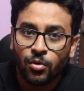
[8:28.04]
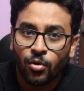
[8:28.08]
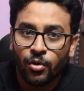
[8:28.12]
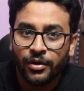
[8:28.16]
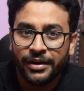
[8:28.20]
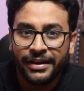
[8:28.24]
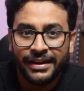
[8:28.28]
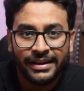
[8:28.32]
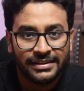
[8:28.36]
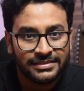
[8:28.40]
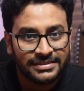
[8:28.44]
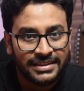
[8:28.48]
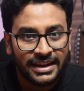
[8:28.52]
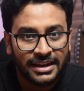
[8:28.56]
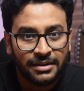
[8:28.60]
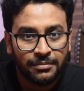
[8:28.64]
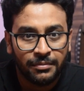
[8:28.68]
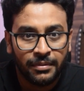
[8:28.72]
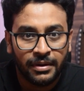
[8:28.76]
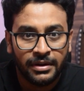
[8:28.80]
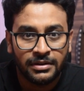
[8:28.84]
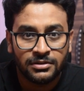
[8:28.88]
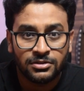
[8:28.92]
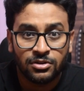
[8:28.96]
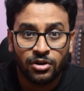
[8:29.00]
coding
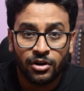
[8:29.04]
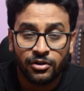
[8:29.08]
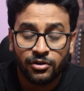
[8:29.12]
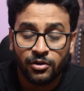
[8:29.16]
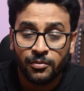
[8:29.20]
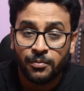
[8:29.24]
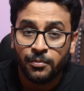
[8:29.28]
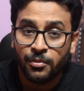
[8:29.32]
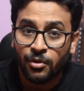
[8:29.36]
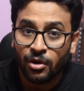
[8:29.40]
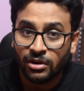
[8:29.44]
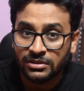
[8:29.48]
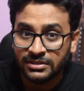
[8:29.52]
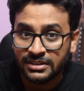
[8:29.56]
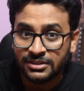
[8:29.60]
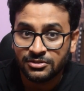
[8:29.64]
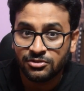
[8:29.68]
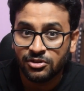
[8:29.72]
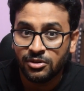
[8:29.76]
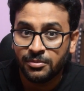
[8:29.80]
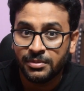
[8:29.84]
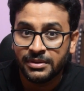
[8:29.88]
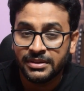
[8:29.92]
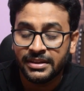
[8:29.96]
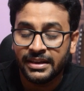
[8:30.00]
assignments, a lot of
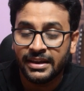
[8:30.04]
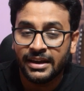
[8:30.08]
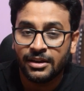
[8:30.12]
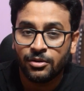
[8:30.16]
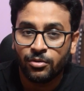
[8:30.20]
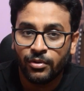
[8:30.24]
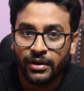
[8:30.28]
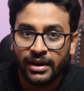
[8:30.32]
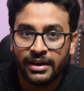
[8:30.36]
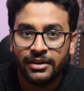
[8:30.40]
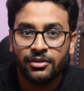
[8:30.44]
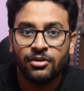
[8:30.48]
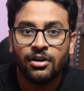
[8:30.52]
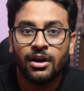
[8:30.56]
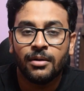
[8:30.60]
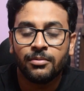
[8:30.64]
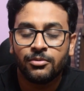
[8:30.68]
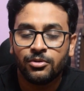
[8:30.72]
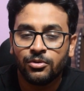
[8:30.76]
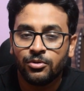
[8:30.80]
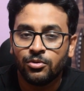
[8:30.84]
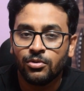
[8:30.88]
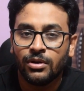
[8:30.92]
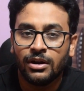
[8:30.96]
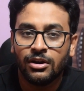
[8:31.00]
projects will be there where you
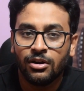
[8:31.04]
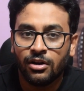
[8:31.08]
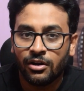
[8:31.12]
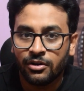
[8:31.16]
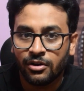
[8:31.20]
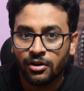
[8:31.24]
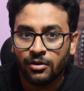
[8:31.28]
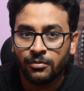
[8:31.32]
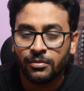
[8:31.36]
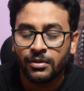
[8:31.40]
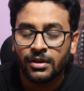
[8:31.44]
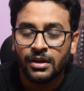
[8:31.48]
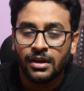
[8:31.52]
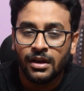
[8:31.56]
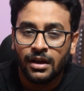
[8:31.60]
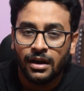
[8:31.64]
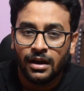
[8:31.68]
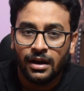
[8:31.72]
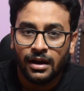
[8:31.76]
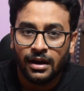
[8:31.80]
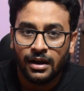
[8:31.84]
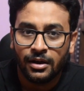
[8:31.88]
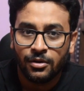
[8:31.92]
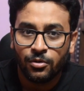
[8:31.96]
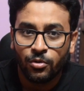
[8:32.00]
have to do a lot of
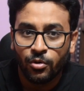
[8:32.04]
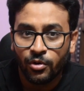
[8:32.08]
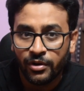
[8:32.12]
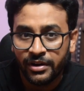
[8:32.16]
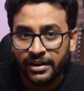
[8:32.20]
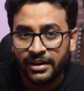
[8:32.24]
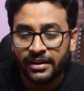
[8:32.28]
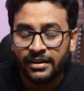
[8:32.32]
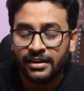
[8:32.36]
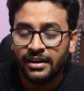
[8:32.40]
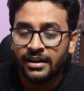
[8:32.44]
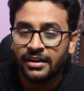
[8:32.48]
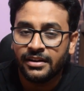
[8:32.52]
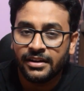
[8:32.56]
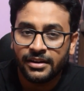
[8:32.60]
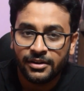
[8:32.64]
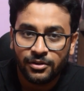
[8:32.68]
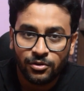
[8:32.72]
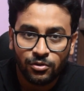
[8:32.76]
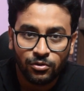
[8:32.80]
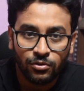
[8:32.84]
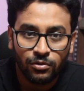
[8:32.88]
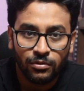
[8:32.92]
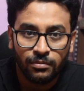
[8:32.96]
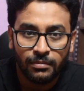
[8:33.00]
coding
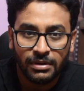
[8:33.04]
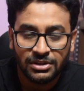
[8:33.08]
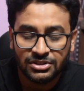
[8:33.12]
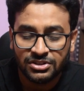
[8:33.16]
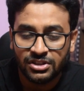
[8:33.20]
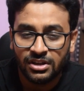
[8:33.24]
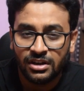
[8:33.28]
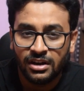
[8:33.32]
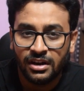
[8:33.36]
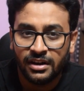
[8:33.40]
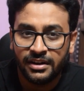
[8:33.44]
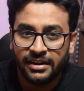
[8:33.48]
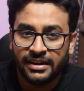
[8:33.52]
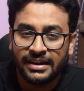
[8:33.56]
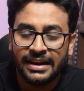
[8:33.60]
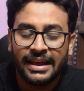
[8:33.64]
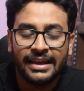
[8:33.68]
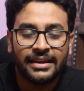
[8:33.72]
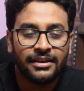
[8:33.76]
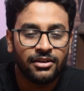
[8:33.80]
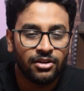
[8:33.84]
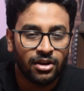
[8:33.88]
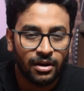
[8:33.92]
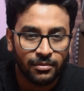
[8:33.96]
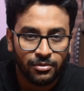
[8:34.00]
related to machine learning,
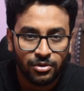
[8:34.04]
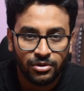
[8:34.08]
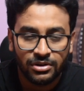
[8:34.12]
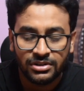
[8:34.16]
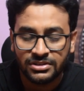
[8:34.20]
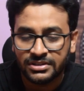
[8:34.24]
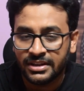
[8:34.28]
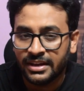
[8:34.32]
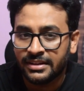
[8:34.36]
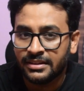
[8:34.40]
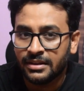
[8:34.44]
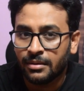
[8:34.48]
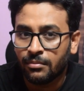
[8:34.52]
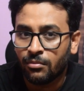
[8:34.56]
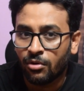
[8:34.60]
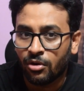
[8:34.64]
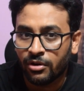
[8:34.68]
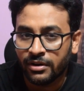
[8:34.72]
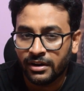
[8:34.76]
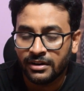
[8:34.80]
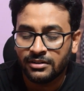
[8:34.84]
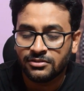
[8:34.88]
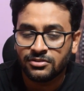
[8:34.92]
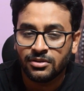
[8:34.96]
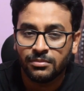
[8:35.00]
like you have to design the
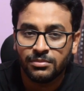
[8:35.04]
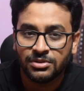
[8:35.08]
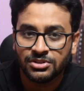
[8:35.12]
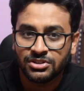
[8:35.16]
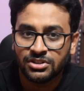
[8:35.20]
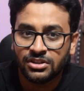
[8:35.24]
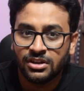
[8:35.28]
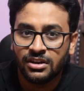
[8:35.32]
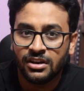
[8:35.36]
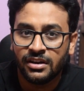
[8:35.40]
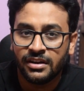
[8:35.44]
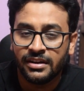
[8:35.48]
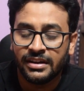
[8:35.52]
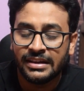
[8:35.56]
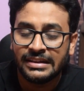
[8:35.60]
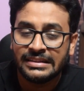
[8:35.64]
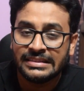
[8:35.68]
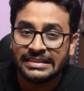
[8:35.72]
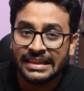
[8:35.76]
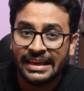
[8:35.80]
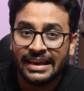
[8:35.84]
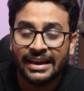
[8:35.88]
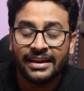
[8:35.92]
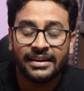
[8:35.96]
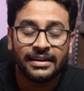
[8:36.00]
models for machine
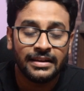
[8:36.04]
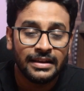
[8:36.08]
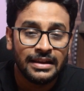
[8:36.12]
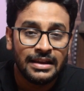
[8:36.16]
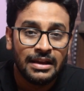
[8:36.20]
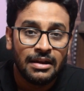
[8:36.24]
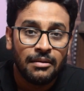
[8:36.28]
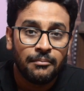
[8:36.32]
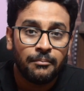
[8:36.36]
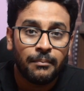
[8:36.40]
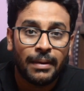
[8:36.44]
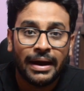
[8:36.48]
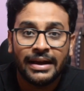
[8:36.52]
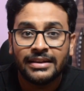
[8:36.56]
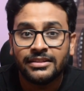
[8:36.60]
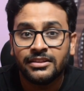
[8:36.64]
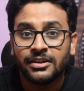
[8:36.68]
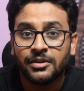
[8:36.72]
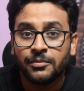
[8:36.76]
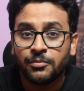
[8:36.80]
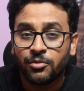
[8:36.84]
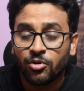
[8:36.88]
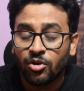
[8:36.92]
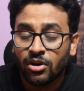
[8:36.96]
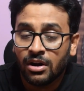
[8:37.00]
learning. There,
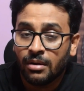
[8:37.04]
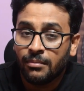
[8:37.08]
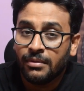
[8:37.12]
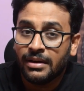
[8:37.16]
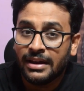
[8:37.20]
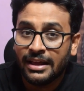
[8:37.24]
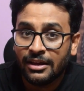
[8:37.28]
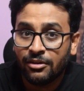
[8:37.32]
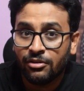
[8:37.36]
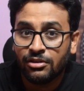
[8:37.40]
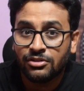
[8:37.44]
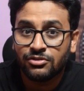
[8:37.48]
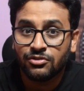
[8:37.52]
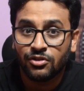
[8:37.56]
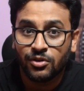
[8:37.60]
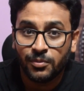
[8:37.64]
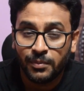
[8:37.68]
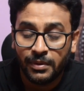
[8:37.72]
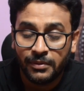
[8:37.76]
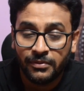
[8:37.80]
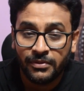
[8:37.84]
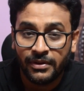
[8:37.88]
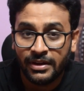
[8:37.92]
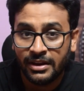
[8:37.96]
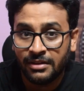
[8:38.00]
Python programming language will
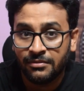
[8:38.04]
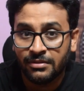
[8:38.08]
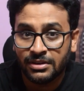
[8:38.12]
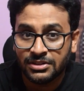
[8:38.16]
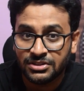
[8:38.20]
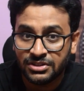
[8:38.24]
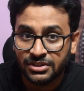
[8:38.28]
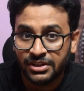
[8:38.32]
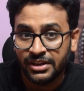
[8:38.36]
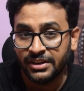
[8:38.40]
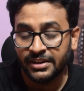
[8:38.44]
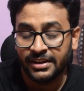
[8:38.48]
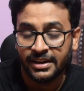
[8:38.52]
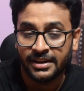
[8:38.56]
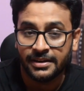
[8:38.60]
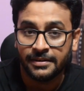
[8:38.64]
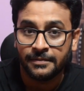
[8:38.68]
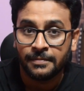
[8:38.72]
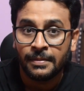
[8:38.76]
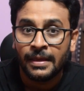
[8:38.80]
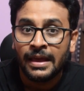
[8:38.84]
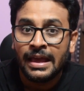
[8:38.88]
be very much needed.